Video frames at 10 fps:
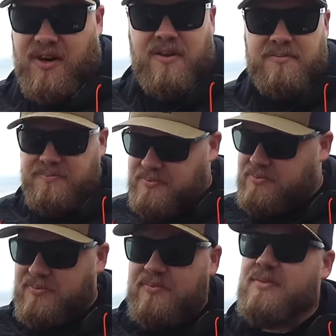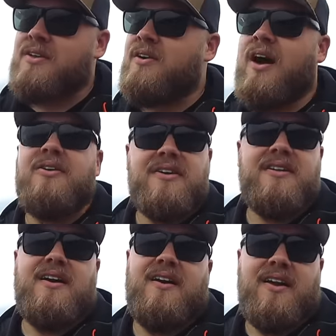are, or how good
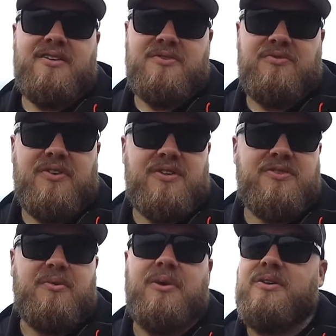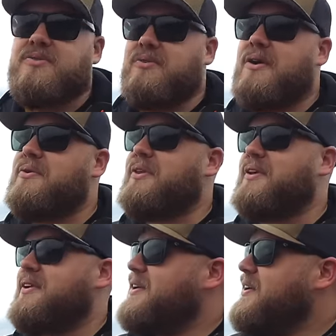they are at catching fish, and we also know that